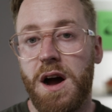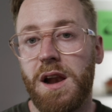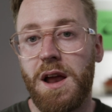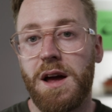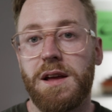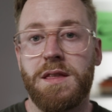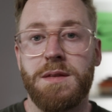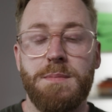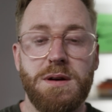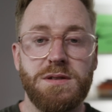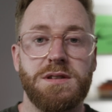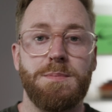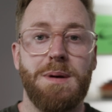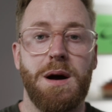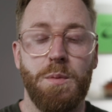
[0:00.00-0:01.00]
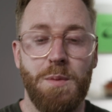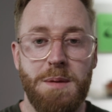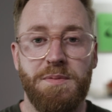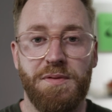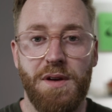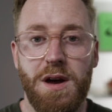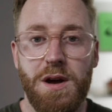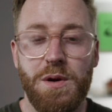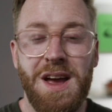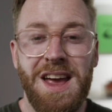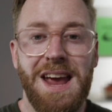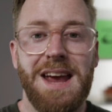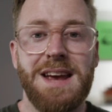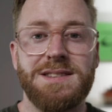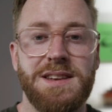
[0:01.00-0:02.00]
I like the most about Webflow
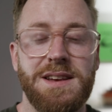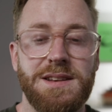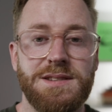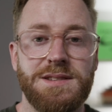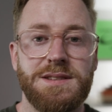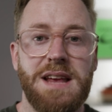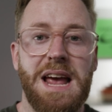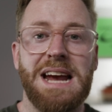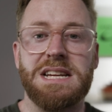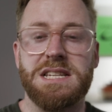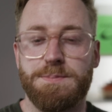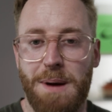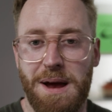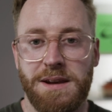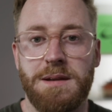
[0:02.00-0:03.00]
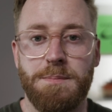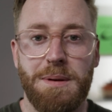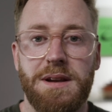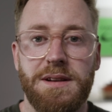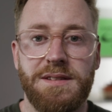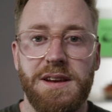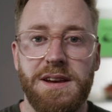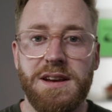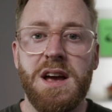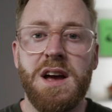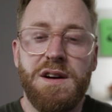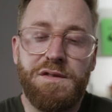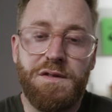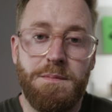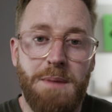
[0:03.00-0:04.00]
is its expandability.
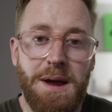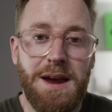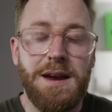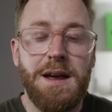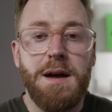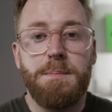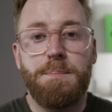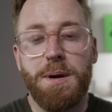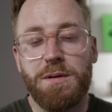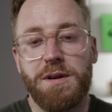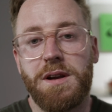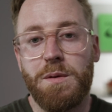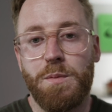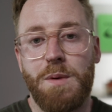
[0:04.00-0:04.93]
For me, building